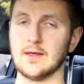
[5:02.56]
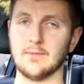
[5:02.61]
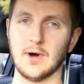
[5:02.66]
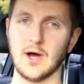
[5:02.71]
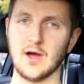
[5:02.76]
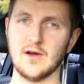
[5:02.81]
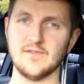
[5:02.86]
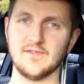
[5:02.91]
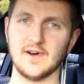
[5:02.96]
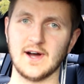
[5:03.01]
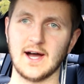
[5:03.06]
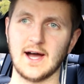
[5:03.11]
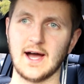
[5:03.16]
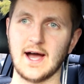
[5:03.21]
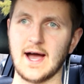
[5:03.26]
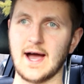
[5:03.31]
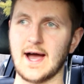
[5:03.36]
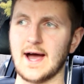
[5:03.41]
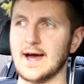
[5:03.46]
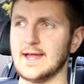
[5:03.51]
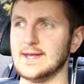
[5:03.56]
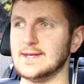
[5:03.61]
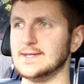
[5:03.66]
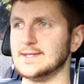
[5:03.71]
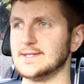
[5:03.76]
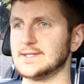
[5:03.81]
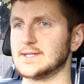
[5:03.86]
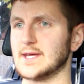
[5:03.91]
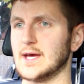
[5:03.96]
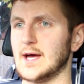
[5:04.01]
them over,
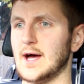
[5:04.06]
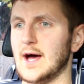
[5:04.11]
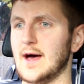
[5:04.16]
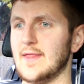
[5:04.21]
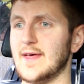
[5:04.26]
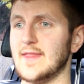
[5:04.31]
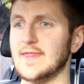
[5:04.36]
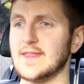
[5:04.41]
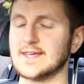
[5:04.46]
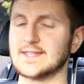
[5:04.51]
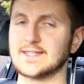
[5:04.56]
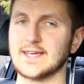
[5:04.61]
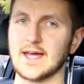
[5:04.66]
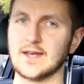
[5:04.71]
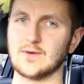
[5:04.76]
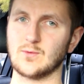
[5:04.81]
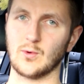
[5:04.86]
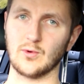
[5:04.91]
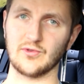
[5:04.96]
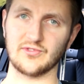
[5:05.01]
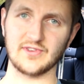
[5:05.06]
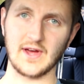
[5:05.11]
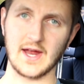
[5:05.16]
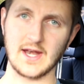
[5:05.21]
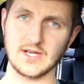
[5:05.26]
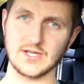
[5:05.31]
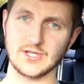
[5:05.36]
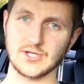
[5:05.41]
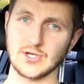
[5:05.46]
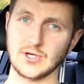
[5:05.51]
and then they said, we'll
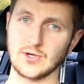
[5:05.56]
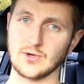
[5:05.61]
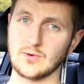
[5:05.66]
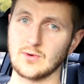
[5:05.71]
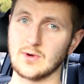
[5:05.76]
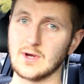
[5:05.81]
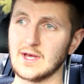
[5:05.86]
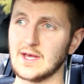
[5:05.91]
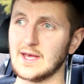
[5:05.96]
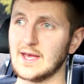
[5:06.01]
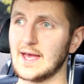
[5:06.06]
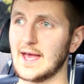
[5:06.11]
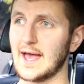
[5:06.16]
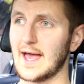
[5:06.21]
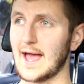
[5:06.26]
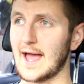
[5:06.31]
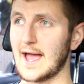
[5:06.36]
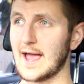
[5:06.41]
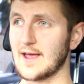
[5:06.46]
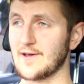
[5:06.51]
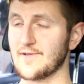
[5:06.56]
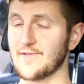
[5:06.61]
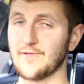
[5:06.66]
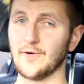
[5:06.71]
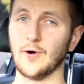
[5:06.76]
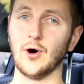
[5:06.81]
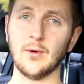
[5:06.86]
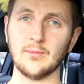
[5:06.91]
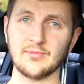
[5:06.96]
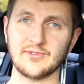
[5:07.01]
send you a
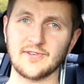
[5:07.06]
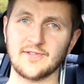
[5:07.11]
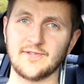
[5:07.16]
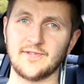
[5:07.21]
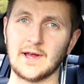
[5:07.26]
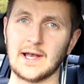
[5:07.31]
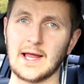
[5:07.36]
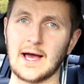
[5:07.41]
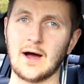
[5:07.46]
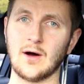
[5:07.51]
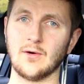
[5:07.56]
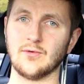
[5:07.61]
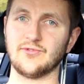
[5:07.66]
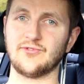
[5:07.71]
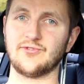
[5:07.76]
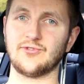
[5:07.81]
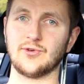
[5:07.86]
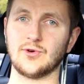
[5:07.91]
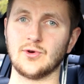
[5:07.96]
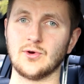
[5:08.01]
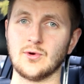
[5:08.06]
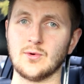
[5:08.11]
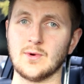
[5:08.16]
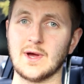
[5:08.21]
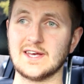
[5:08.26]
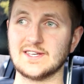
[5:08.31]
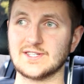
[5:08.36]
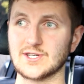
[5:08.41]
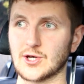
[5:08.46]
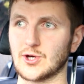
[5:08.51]
form to fill out to
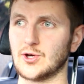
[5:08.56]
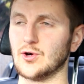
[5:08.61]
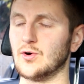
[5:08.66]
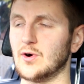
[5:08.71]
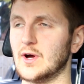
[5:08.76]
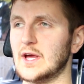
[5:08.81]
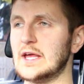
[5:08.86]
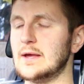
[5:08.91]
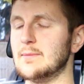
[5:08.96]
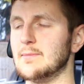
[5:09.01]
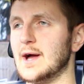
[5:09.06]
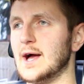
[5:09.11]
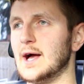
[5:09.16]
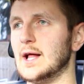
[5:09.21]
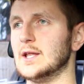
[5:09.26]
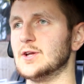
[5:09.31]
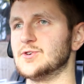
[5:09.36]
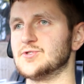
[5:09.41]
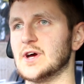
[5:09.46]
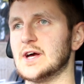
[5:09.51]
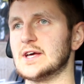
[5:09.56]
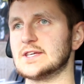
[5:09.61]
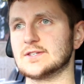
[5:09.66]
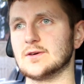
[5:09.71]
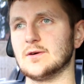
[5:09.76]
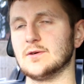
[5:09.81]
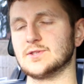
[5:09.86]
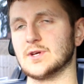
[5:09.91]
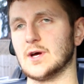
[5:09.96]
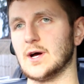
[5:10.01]
a secure email address.
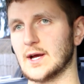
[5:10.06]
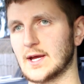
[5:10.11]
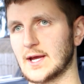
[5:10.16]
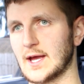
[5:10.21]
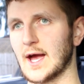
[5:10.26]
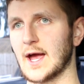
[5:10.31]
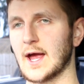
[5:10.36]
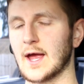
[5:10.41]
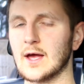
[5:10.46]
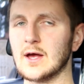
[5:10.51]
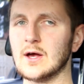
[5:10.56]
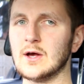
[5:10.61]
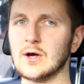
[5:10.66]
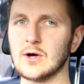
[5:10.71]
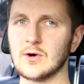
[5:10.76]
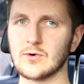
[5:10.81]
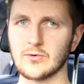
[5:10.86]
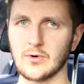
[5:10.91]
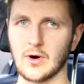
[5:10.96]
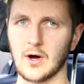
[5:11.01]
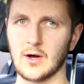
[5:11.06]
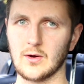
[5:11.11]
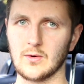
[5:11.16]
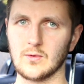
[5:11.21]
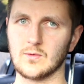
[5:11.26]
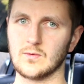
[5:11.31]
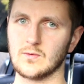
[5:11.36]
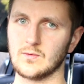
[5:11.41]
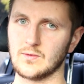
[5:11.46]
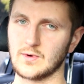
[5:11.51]
So I was like, okay, right,
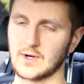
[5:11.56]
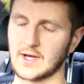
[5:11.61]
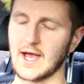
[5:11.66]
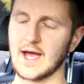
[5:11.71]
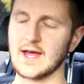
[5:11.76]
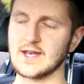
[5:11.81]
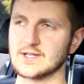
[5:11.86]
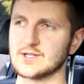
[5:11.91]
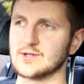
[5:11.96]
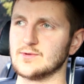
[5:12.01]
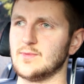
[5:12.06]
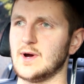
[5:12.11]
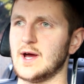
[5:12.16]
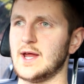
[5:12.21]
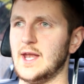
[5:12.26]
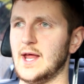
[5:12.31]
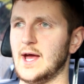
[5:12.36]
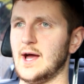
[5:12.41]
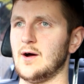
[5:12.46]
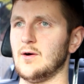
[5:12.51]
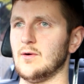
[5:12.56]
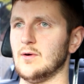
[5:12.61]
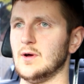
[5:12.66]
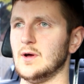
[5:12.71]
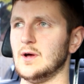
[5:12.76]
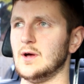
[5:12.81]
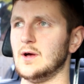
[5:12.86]
we're getting somewhere now.